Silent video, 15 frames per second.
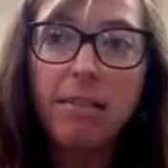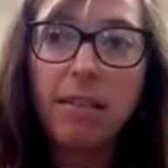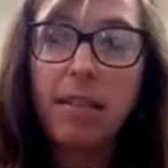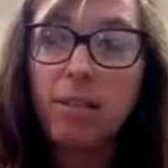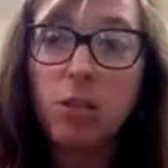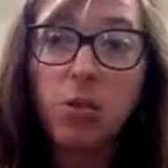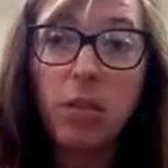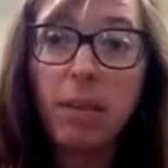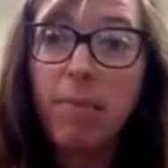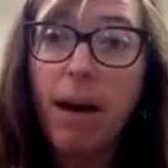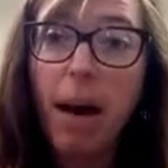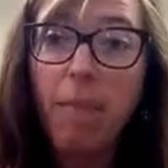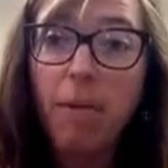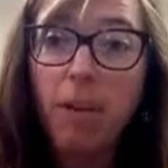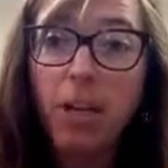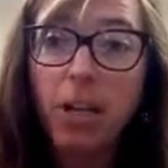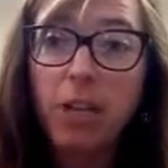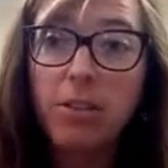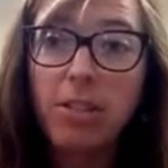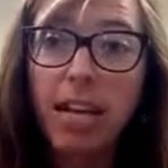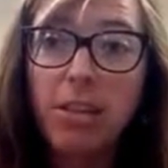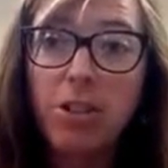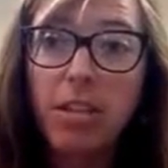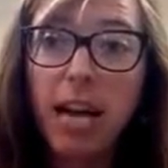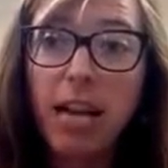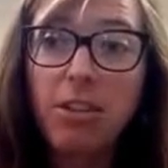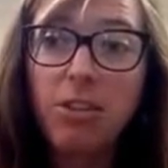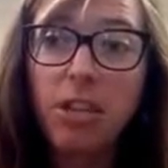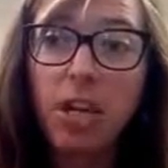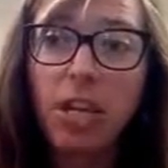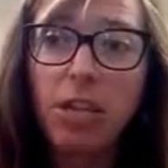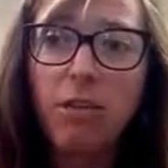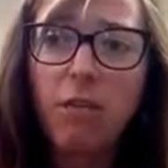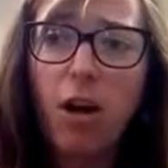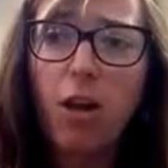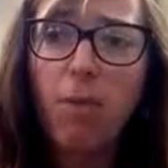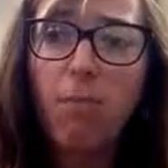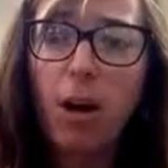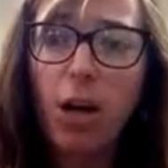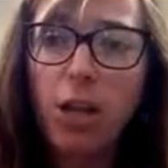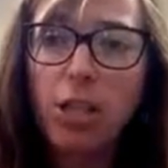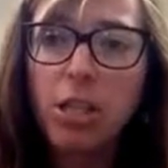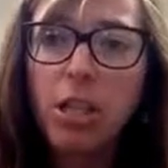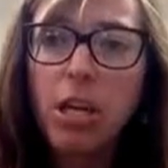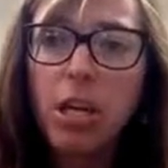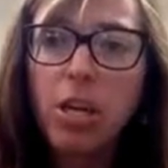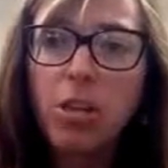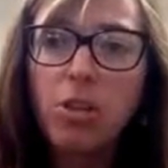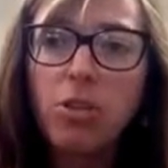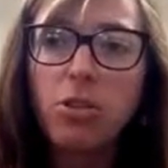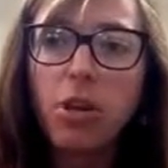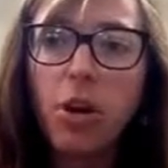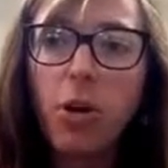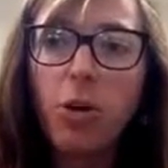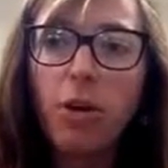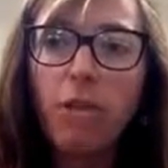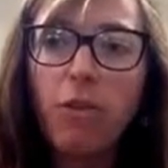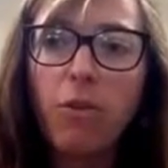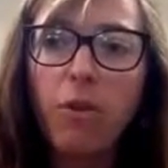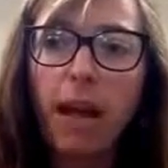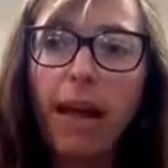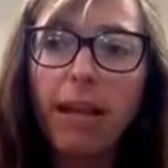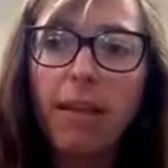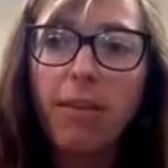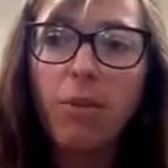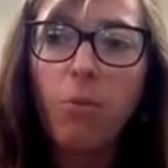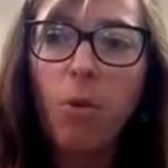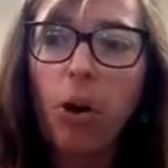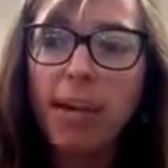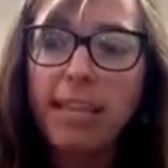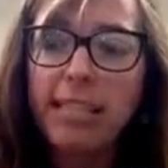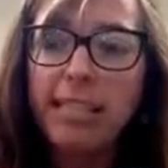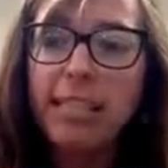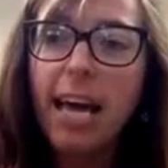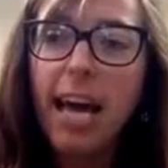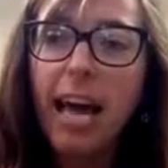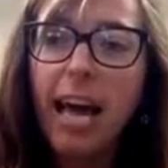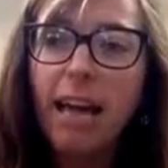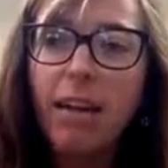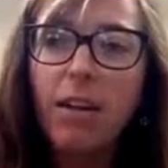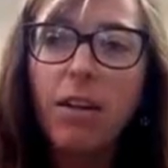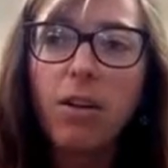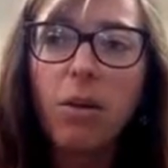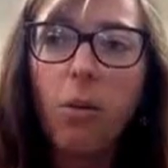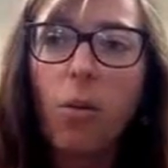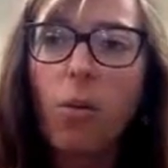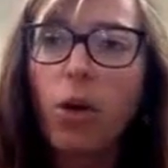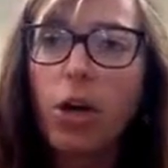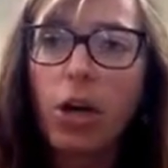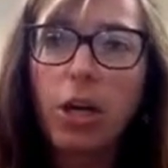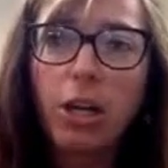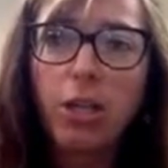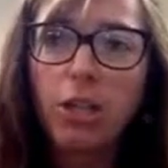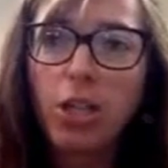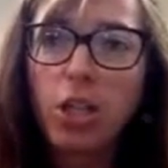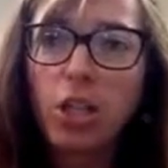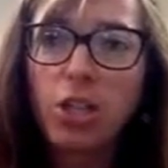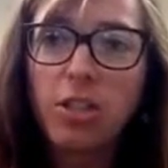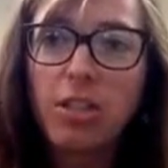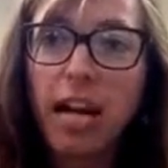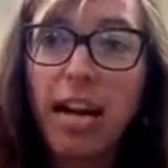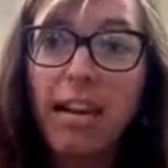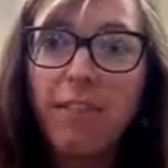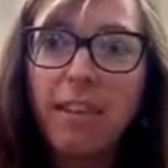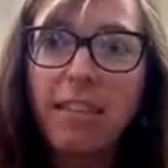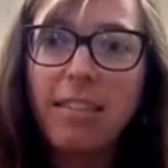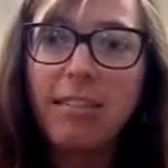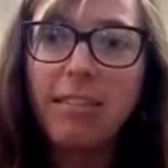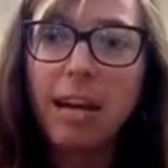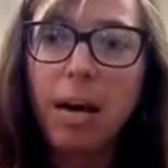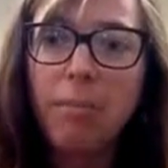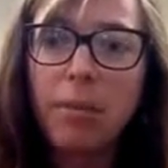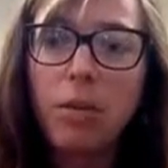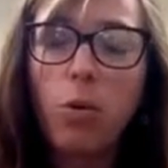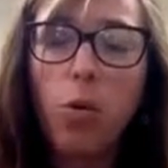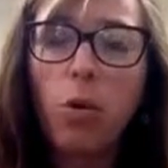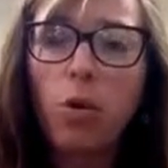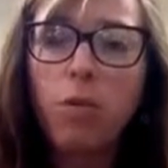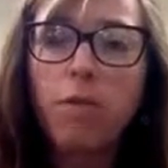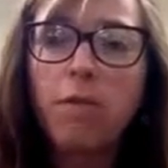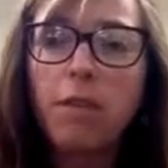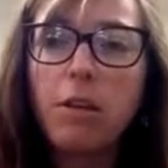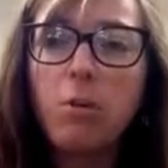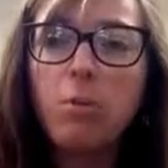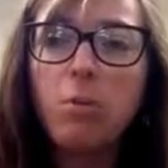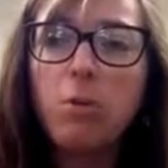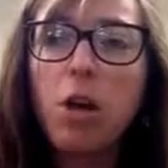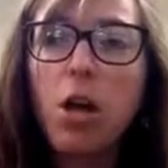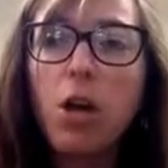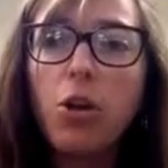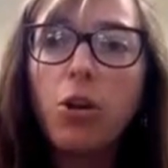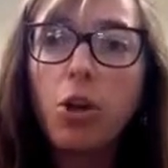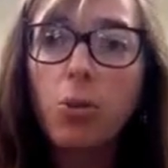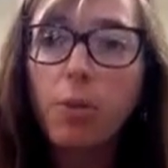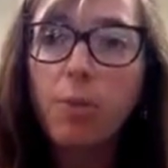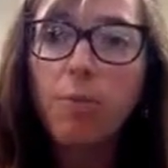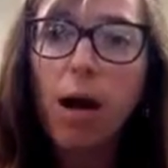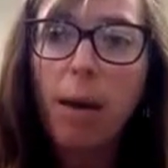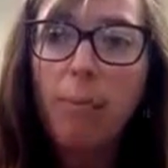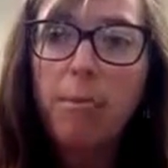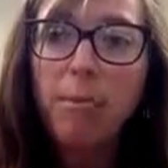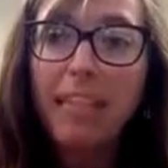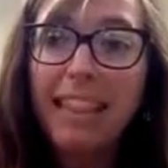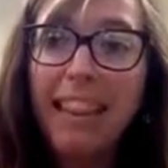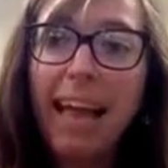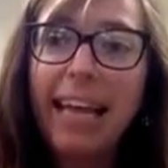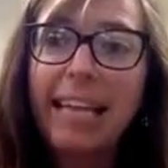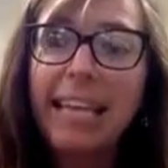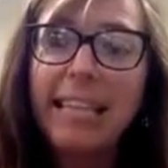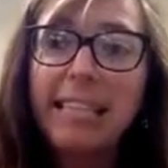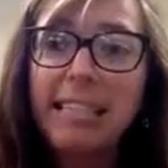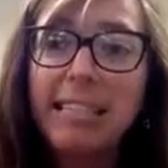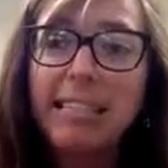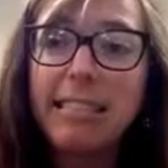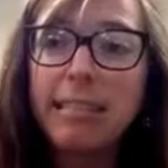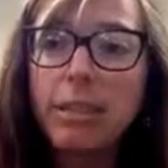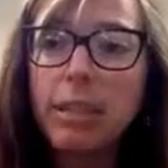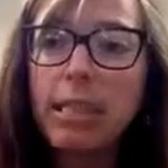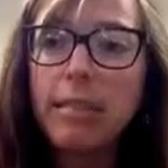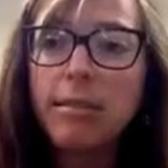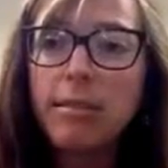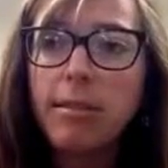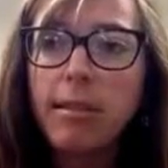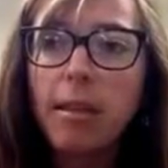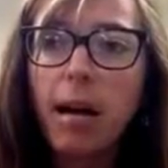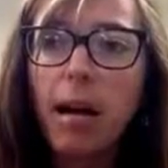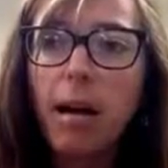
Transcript: it's really popular. It's actually kind of starting to fall apart. So if you like The Walking Dead, or you're just kind of into zombie horror films, you would probably like this series.